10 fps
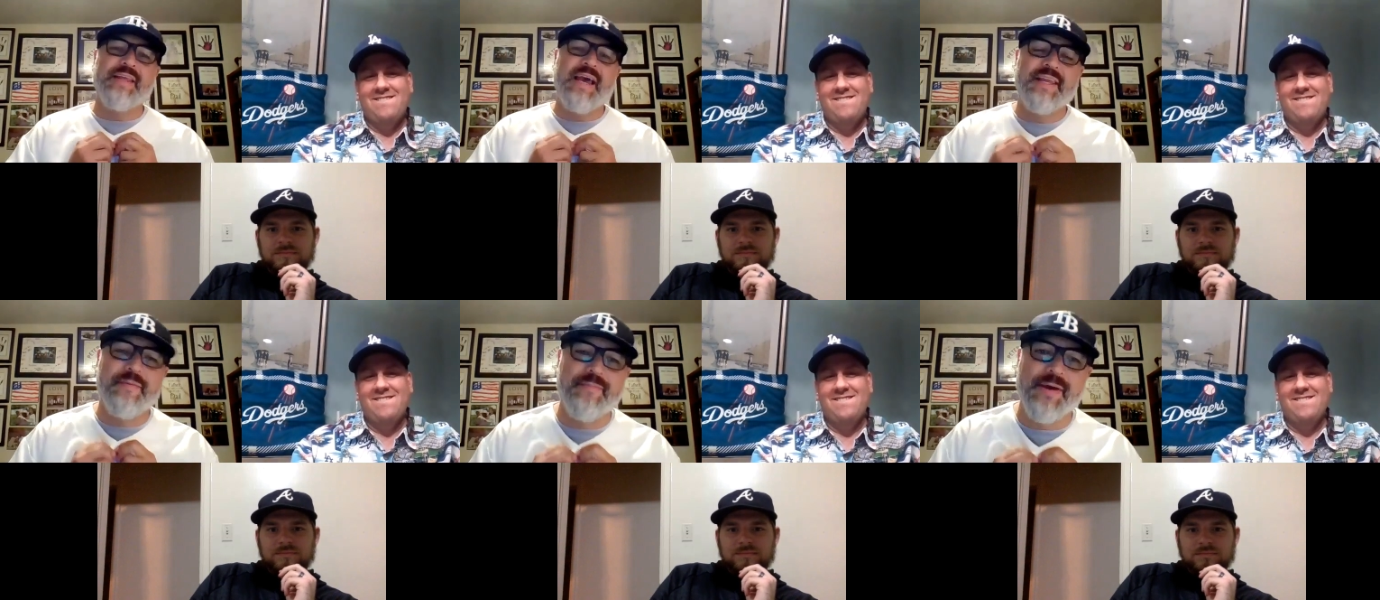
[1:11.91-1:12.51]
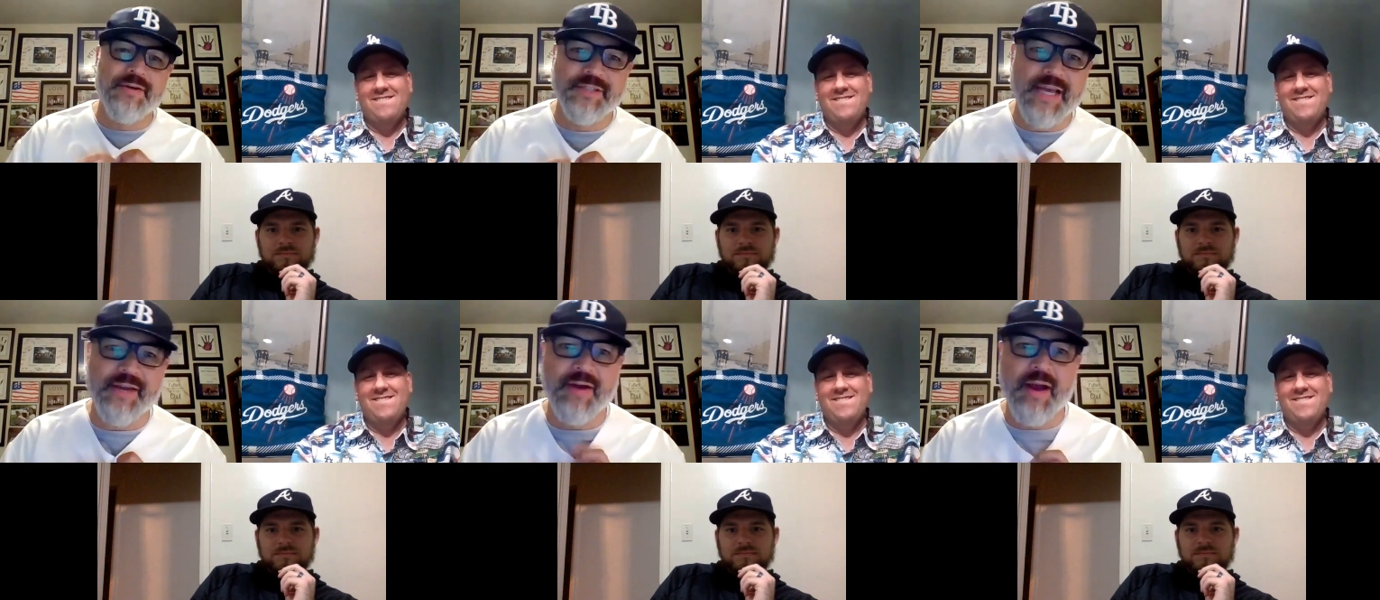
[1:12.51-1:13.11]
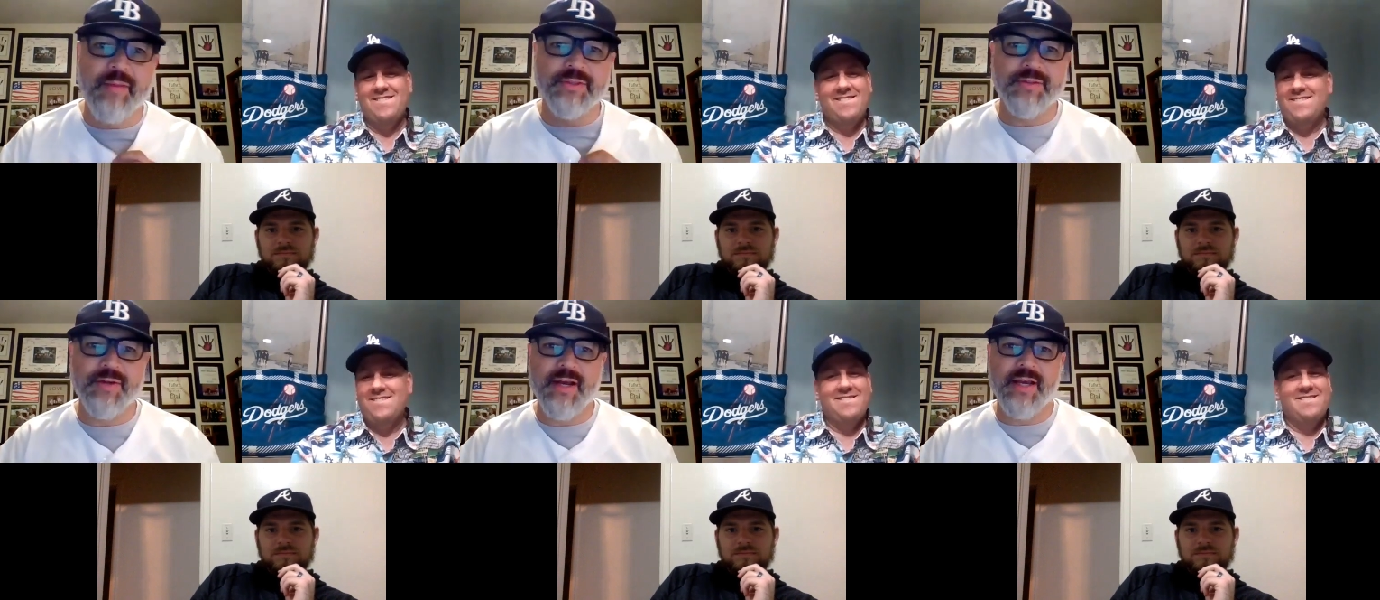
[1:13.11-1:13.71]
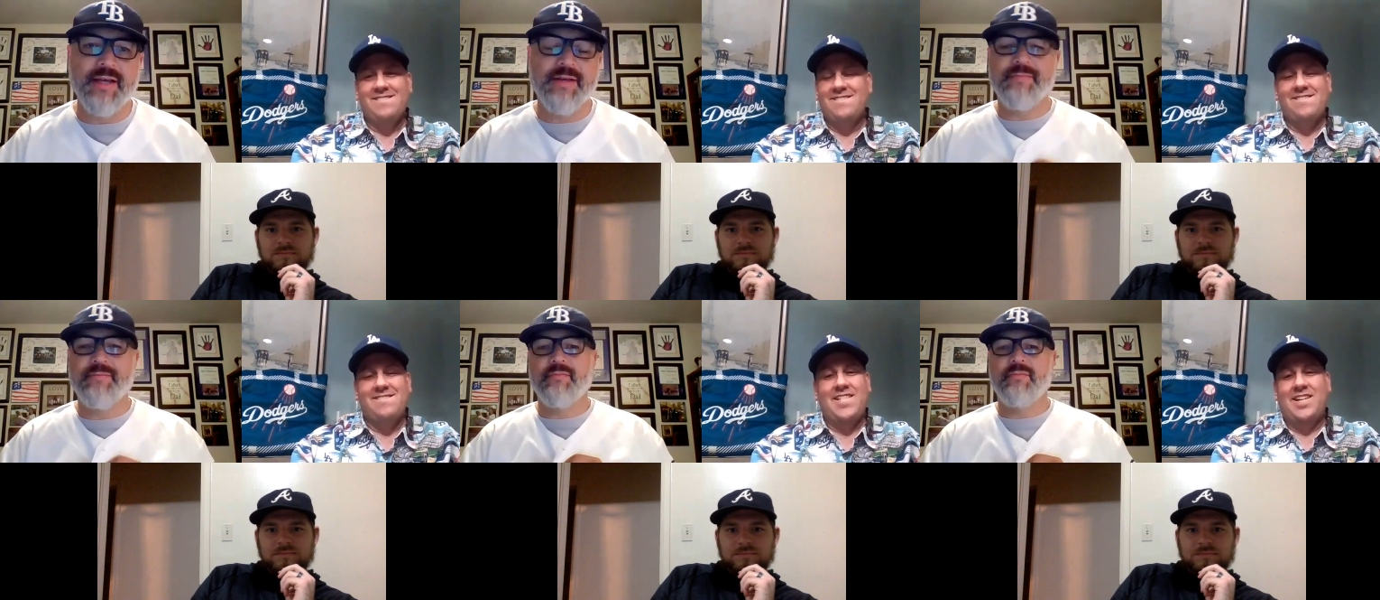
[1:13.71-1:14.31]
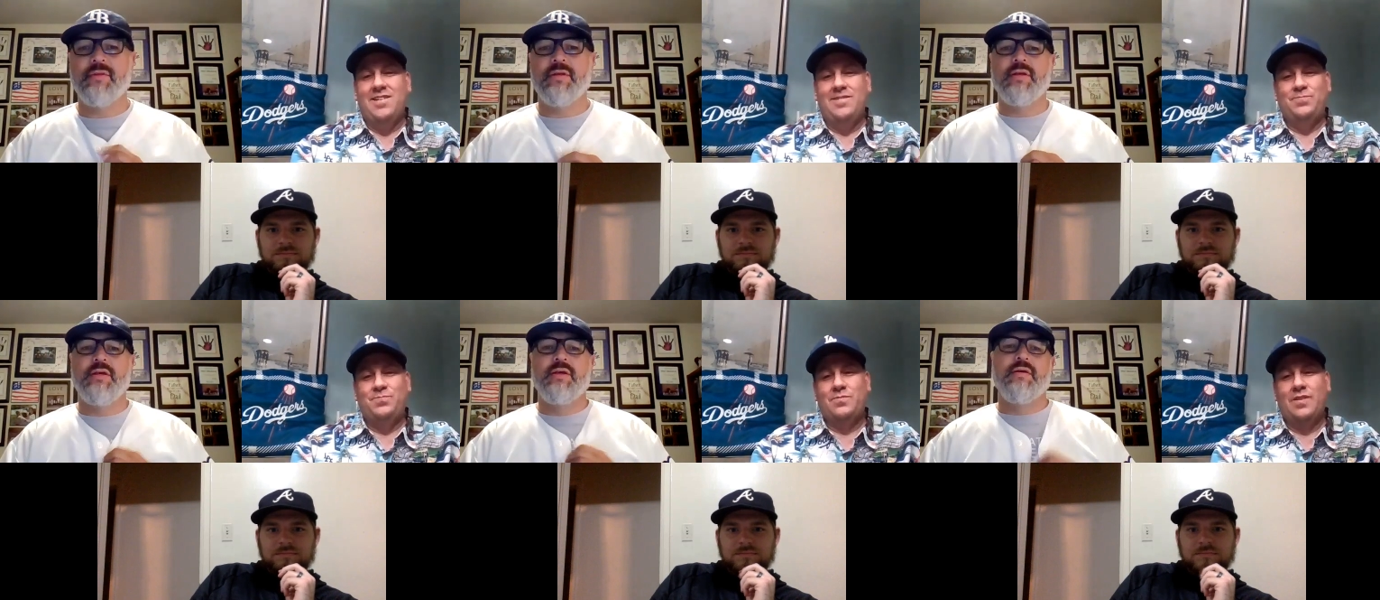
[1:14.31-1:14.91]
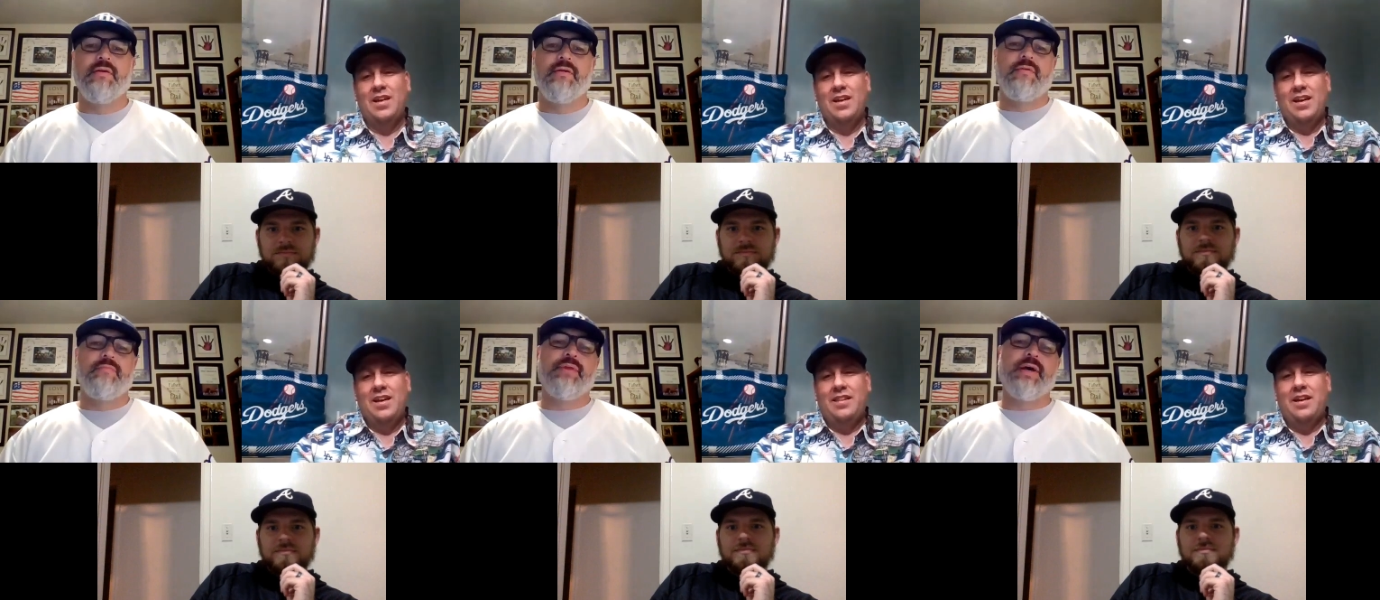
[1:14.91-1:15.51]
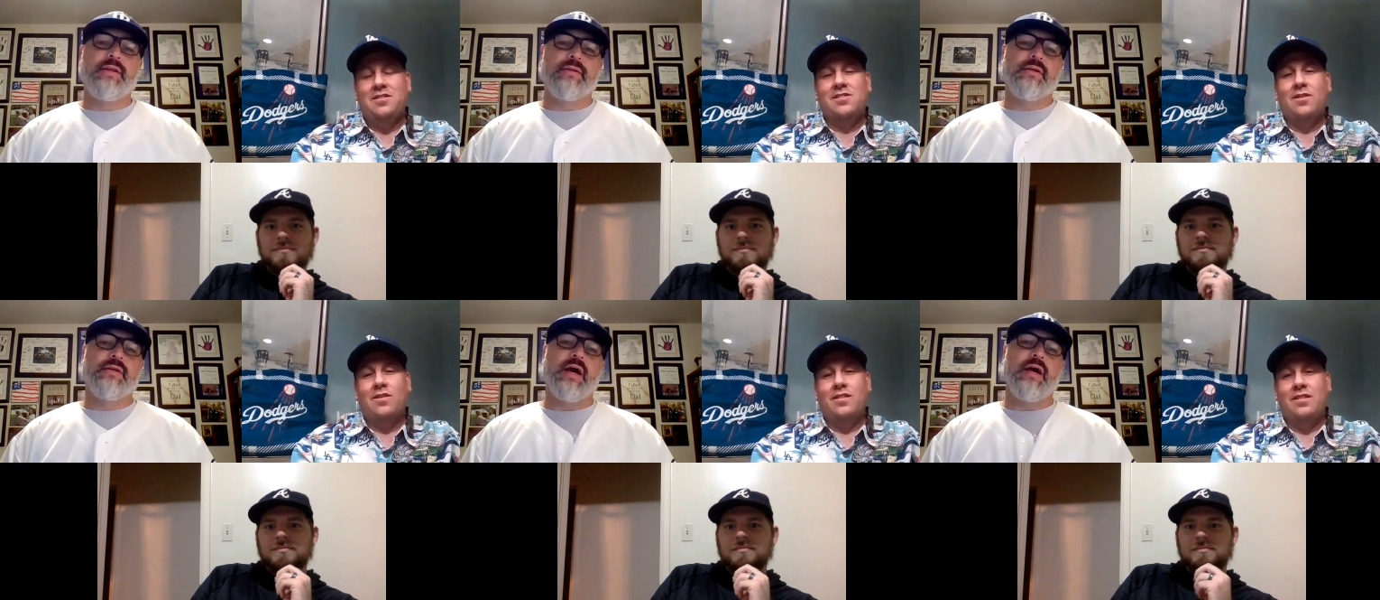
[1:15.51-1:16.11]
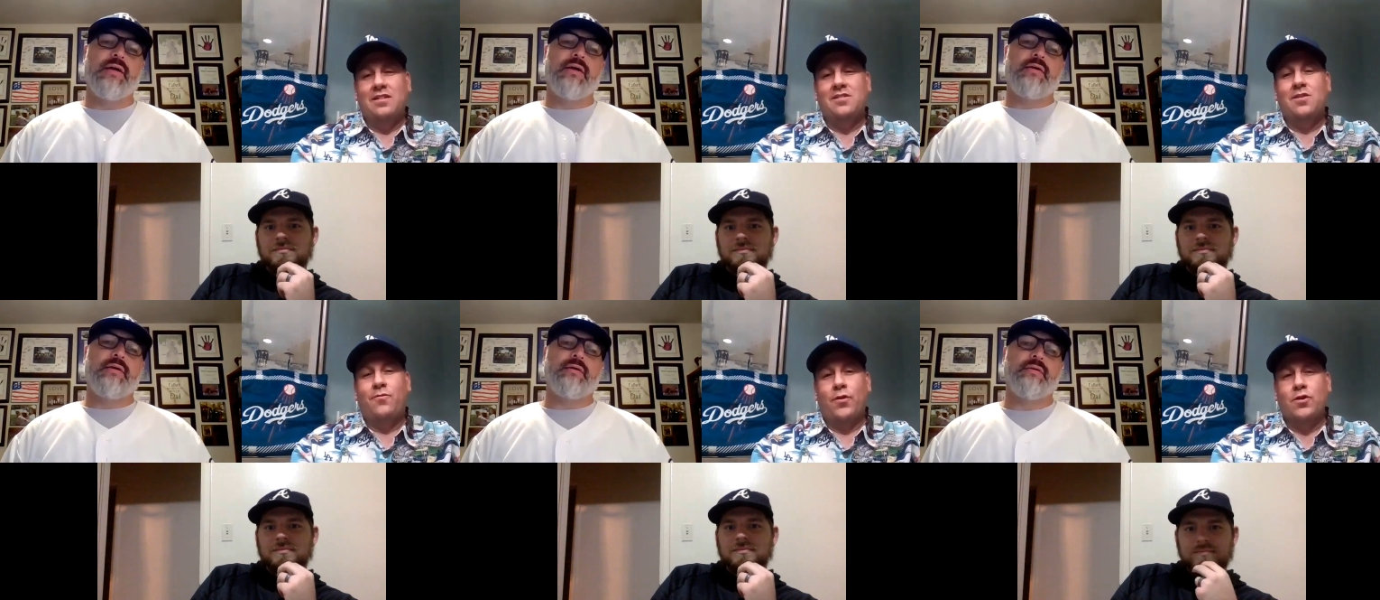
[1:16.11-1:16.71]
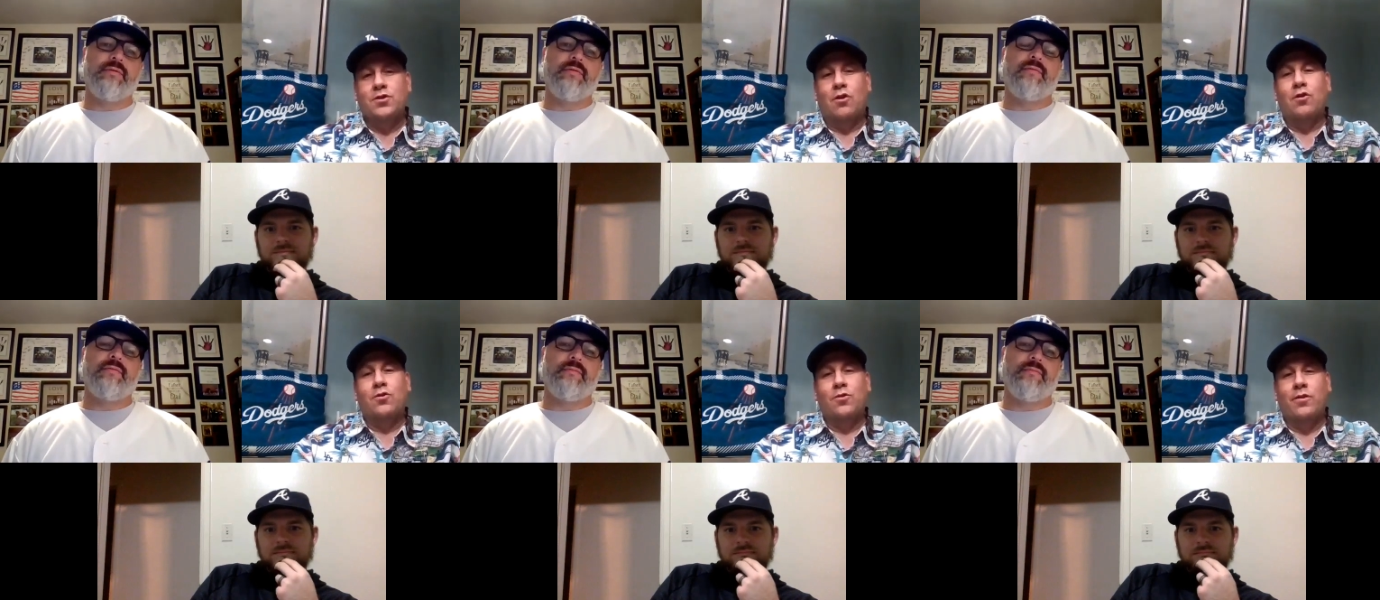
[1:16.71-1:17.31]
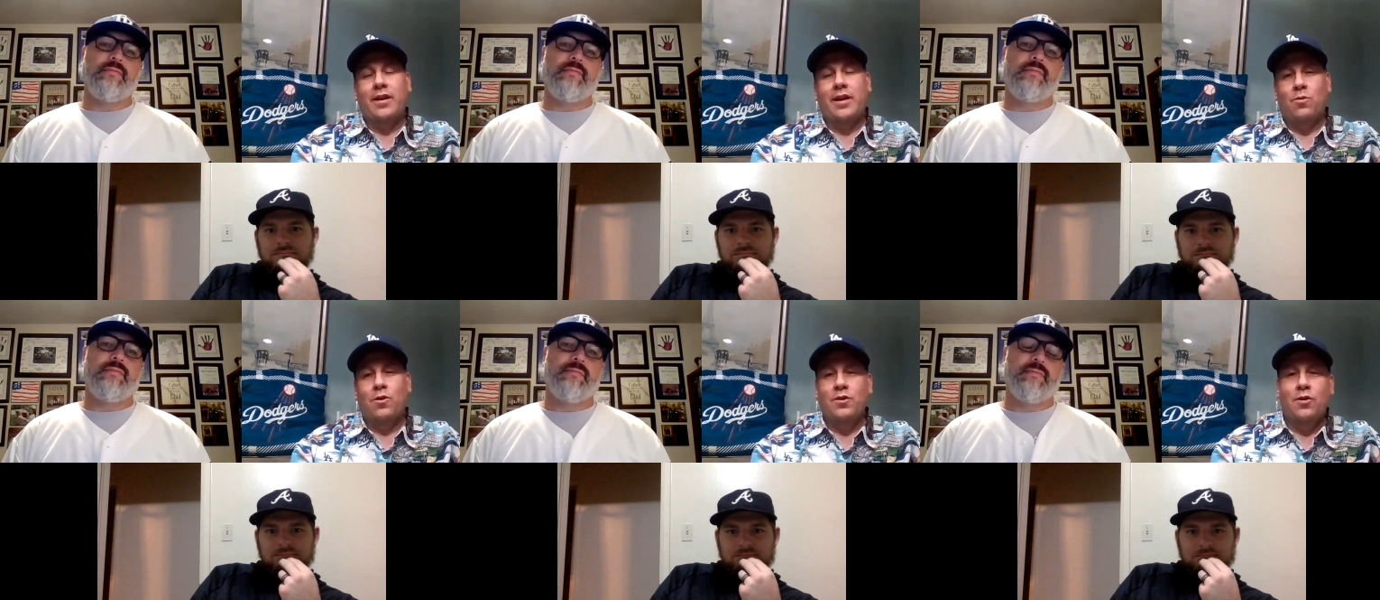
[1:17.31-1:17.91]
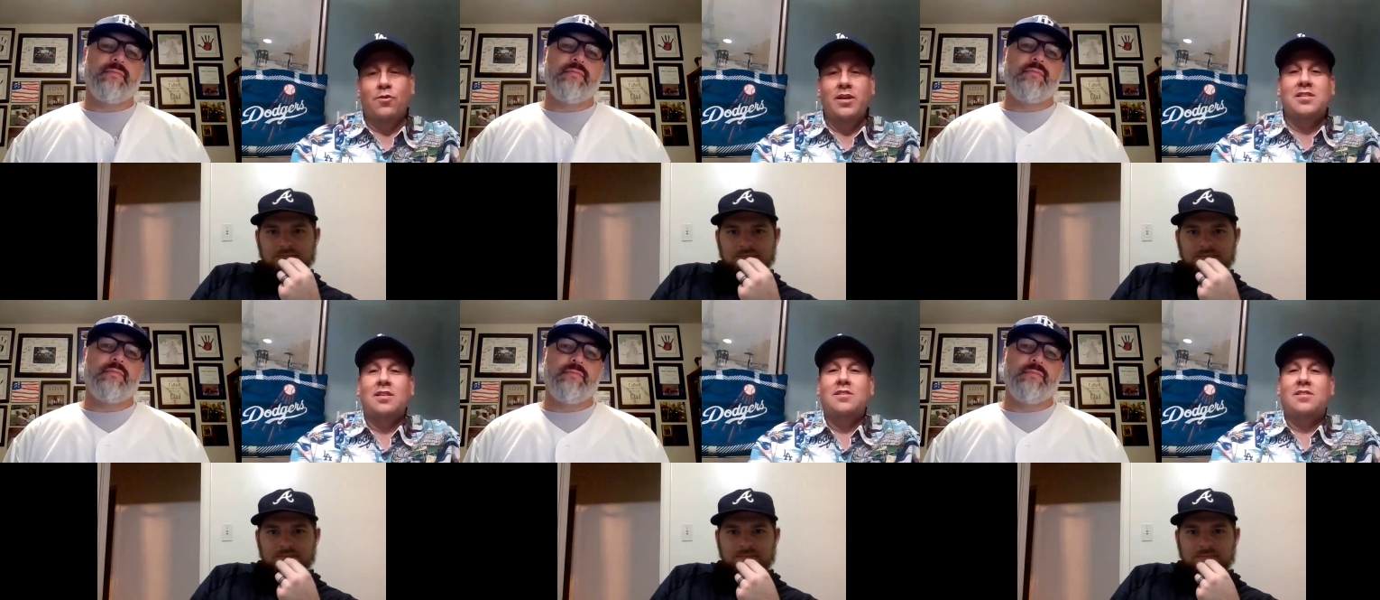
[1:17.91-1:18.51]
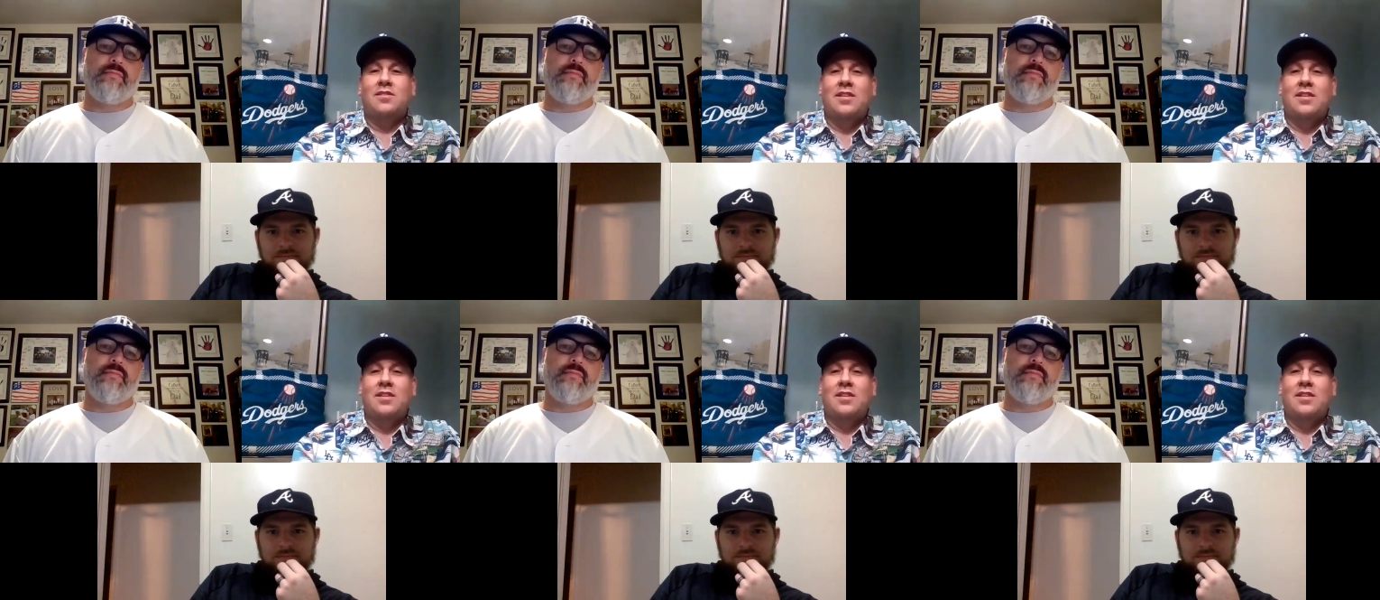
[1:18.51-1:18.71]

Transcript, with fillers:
Speaker 1: how do you get better than Jackie Robinson, right? You don't.
Speaker 2: But, that's the that's the first article that I wrote. Yogi says,